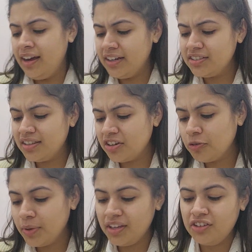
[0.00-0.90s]
I just think
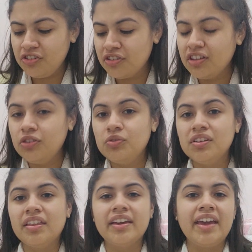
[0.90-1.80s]
it'll be easier than
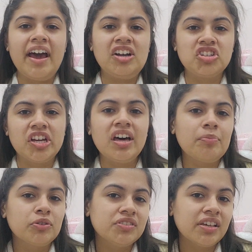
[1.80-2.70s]
using like Cash
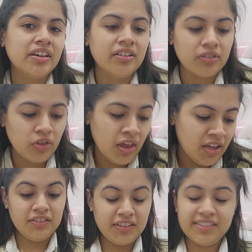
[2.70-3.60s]
App or Zelle.
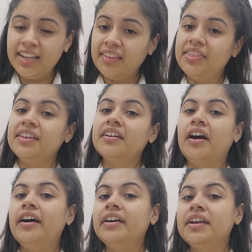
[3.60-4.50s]
The second thing I
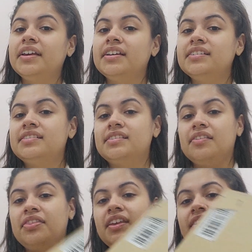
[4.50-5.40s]
got is
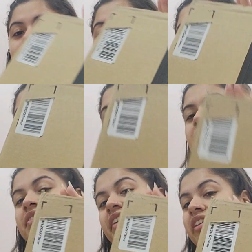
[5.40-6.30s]
this. I
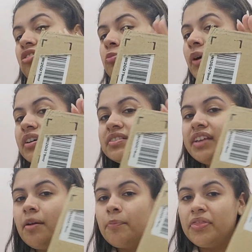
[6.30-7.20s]
didn't take it out the box
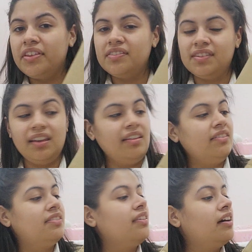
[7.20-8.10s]
yet, but this
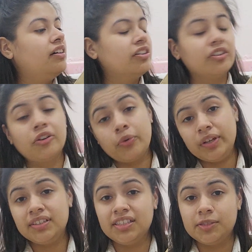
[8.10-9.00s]
is a
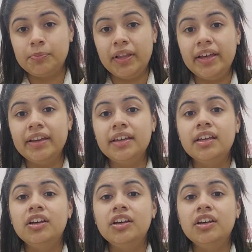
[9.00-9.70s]
grid display.